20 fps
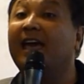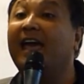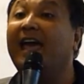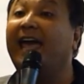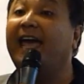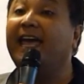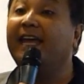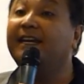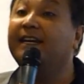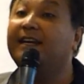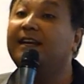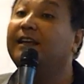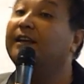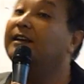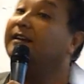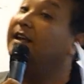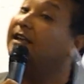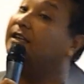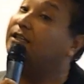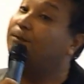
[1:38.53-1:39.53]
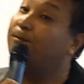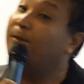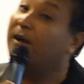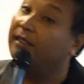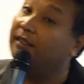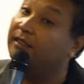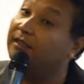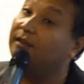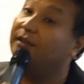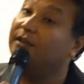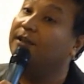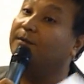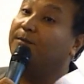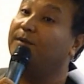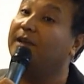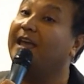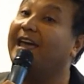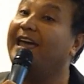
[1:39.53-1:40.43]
and next month he'll